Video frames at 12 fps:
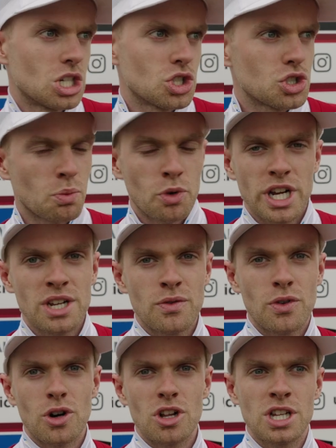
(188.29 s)
some
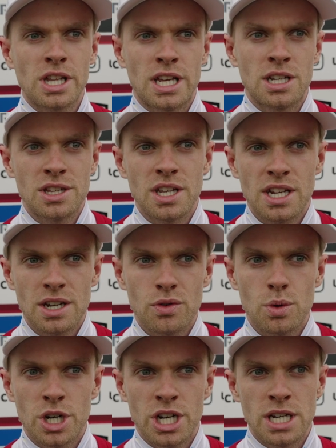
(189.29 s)
falling, and I think
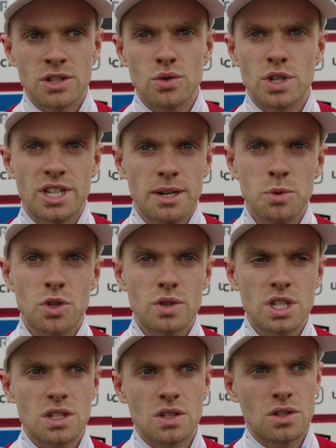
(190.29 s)
everyone had to adapt to
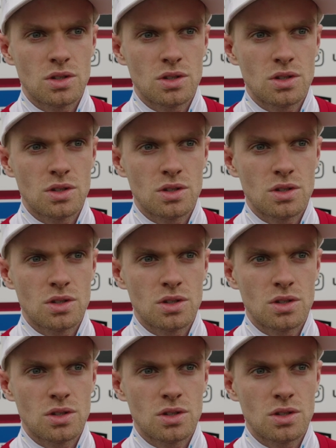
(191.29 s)
it.